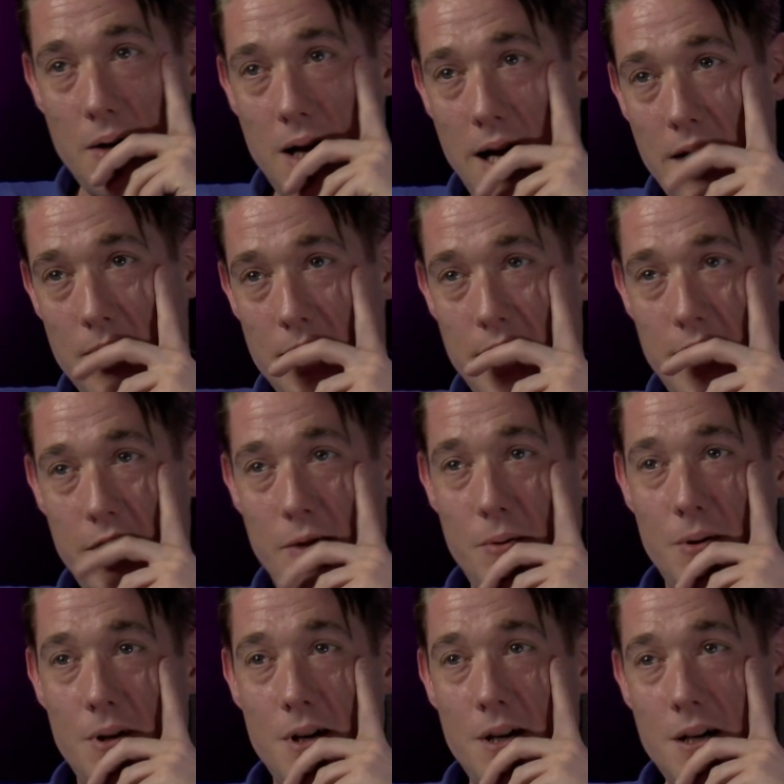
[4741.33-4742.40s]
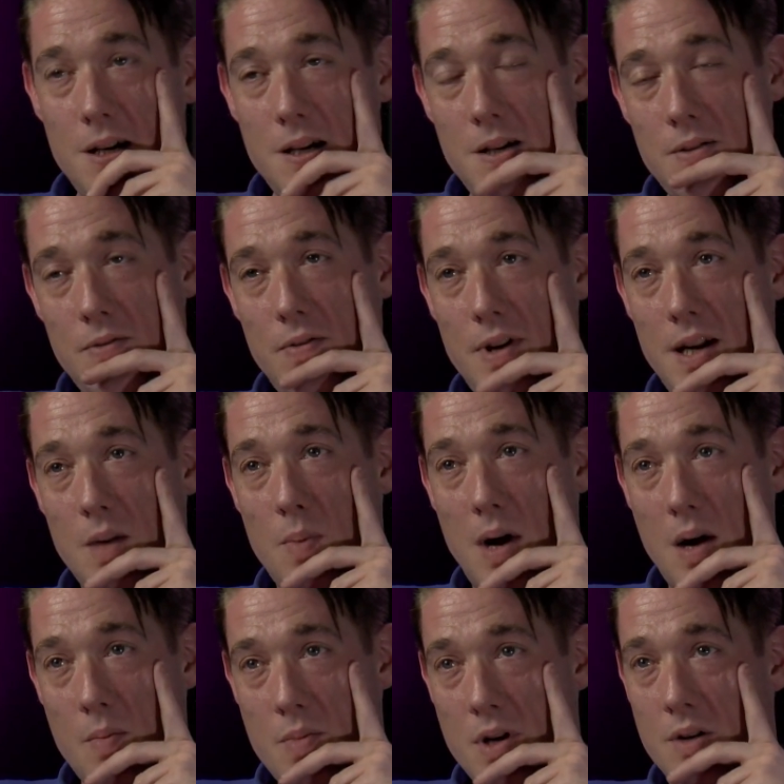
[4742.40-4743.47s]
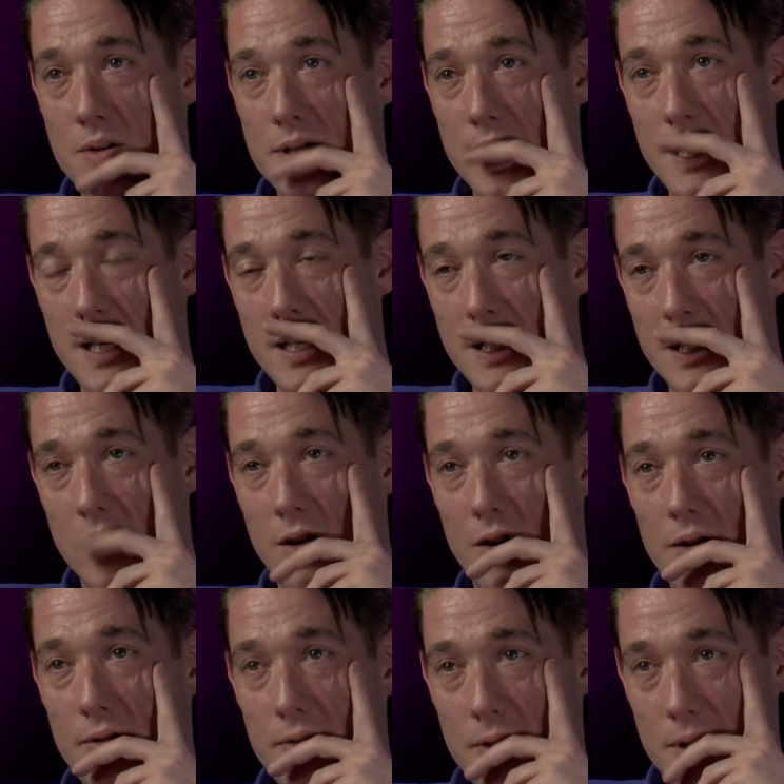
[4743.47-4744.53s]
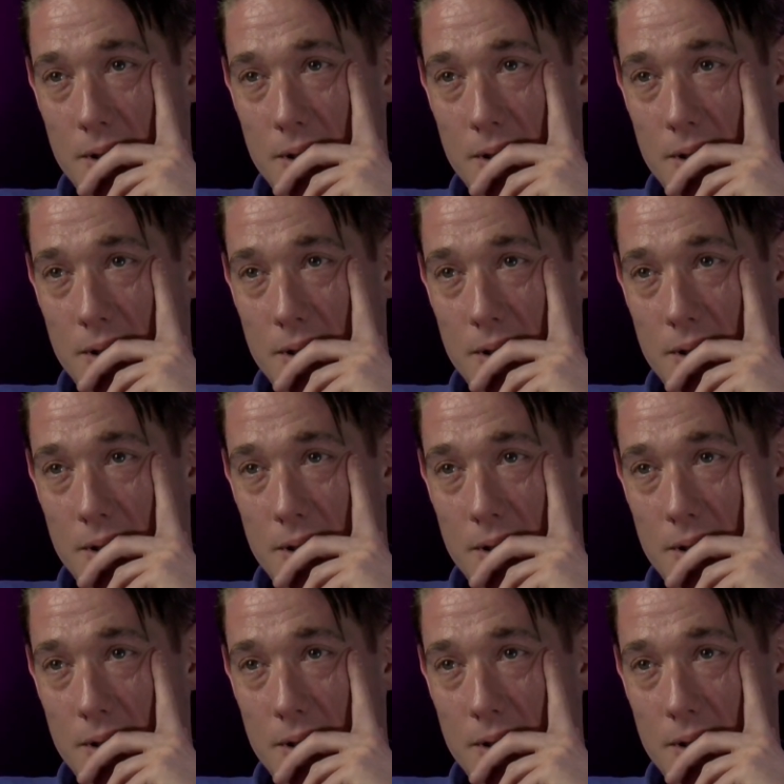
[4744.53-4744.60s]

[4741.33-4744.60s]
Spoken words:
how do you feel about music in your life?